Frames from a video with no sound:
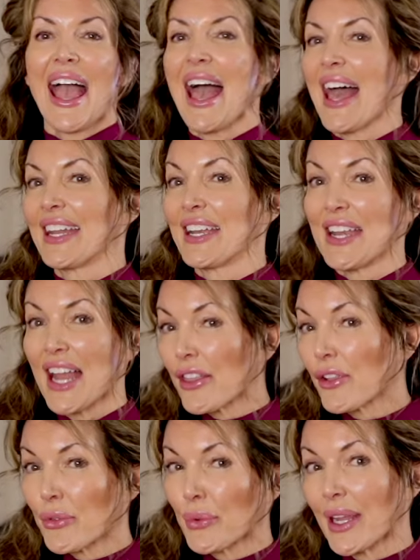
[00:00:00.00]
and
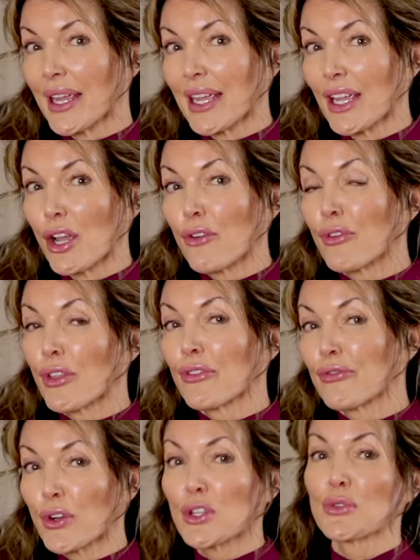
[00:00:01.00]
another three for the
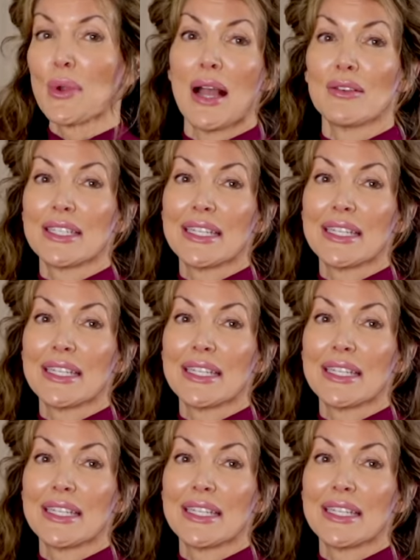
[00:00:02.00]
first round